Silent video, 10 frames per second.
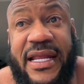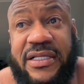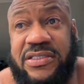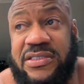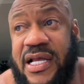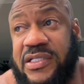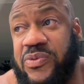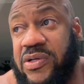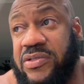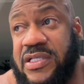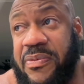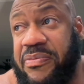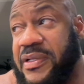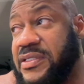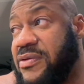exercise work,
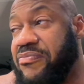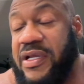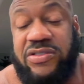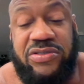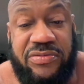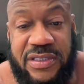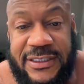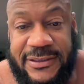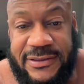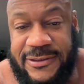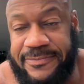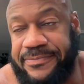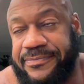supplements, a mixture of things.